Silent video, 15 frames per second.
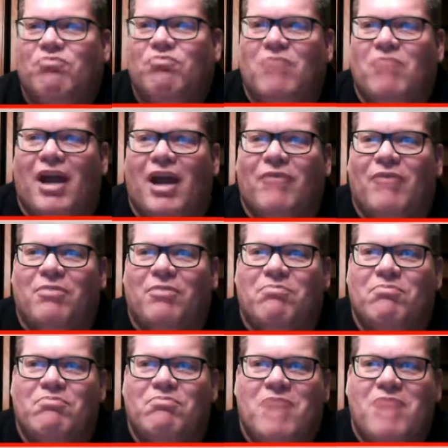I
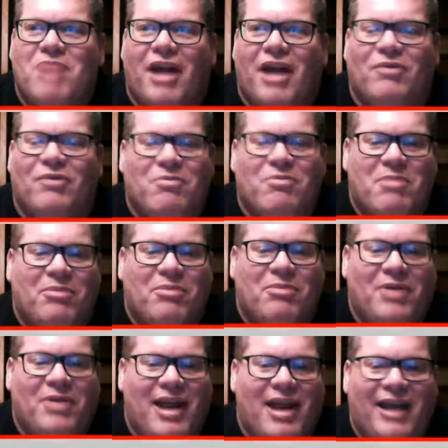kind of remember
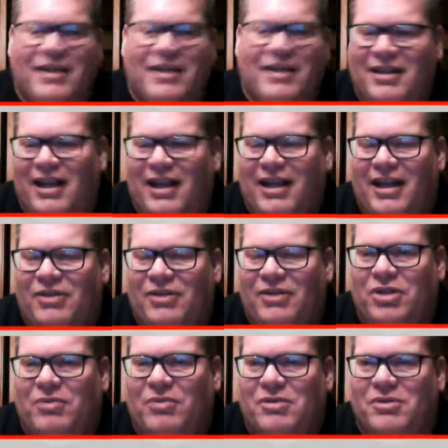that, and she
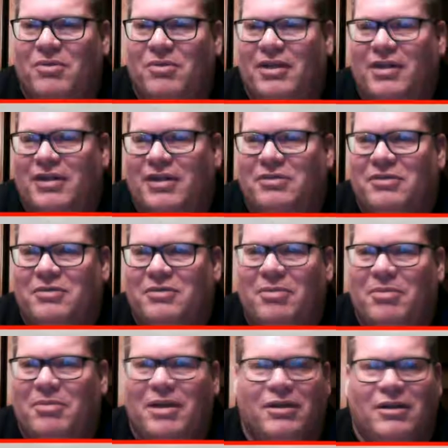was the one that to me
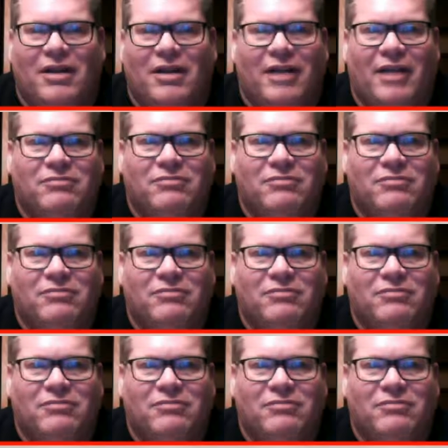looked like